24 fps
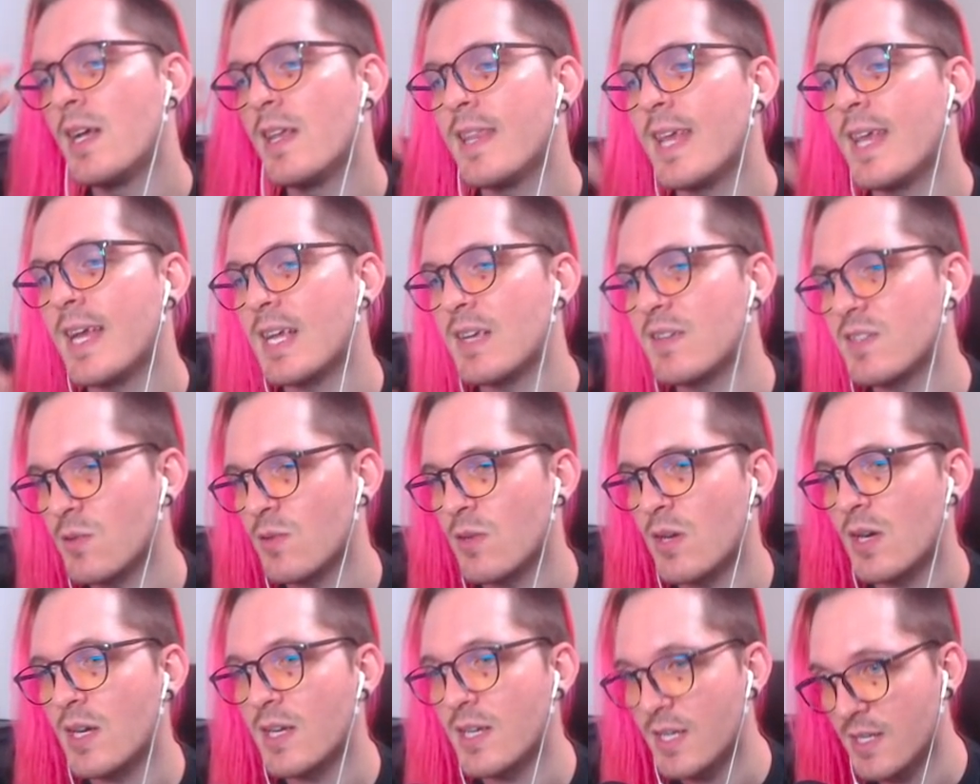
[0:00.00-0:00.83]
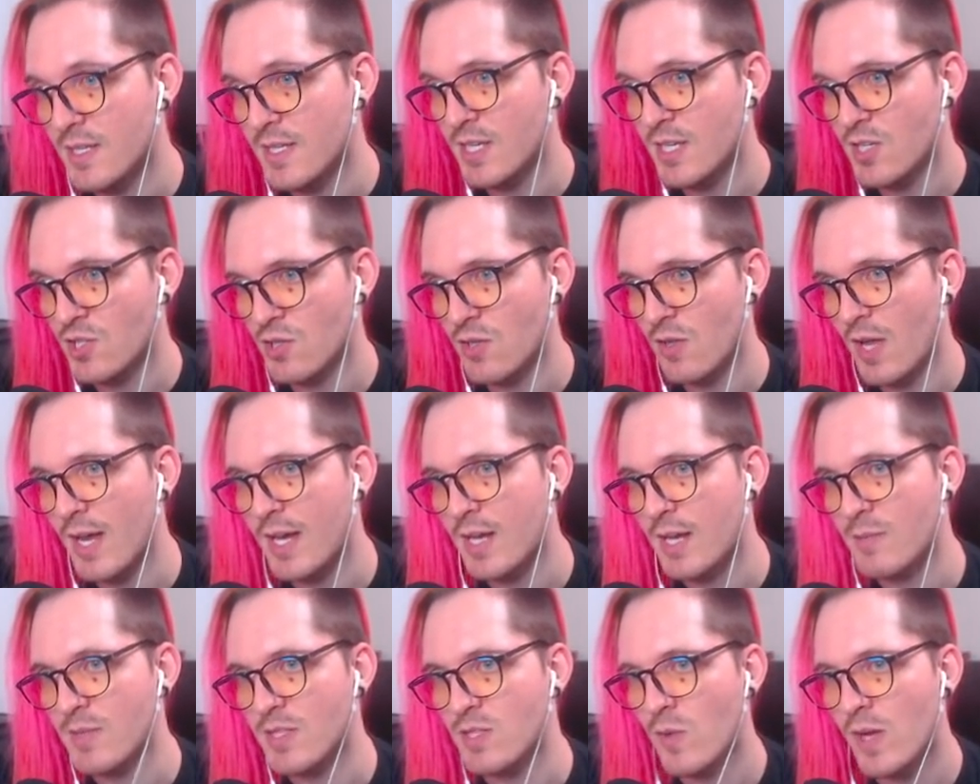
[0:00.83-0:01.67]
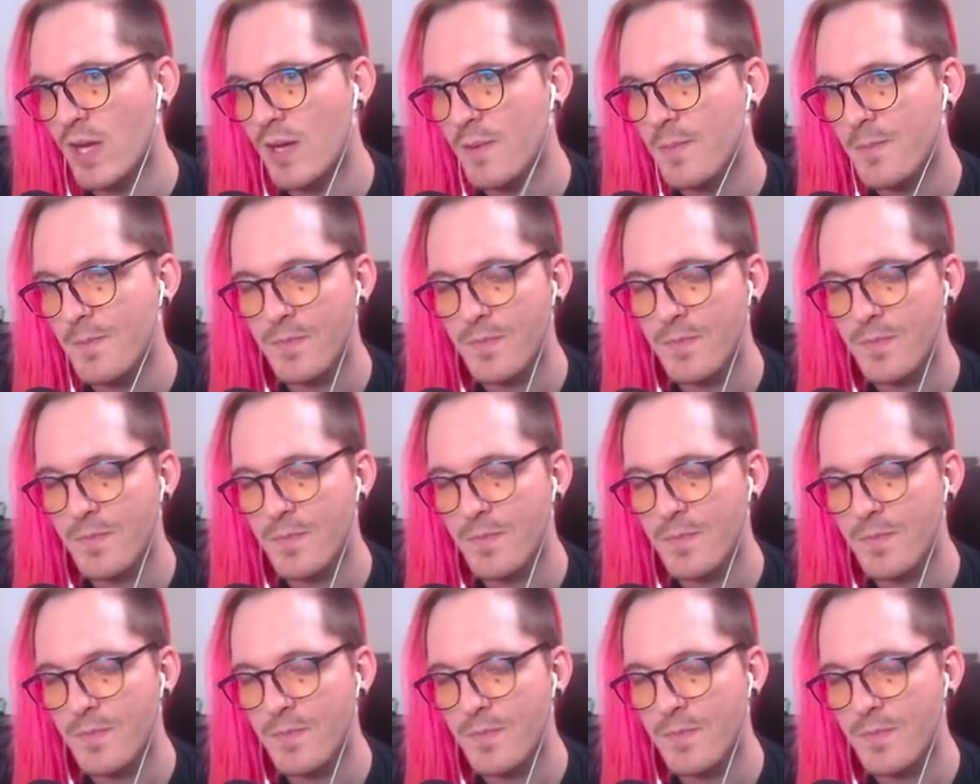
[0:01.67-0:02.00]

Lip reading: That gives you an additional item as well.